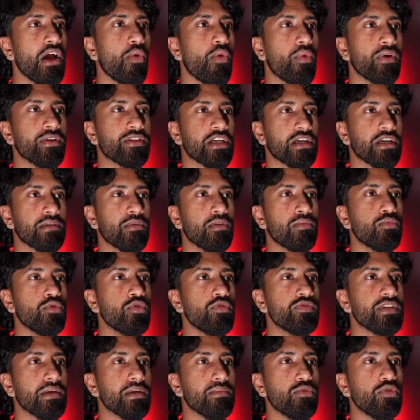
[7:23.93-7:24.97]
When Turbo
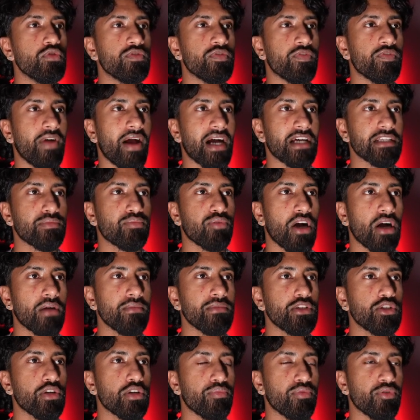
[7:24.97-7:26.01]
moves, it moves fast.
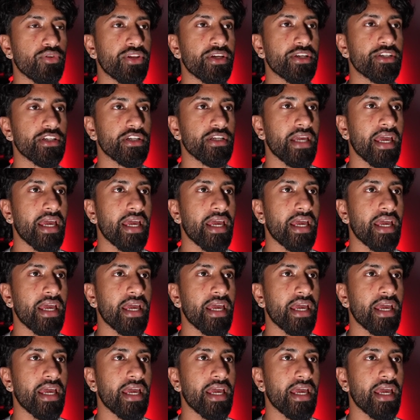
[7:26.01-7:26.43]
Probably triple digit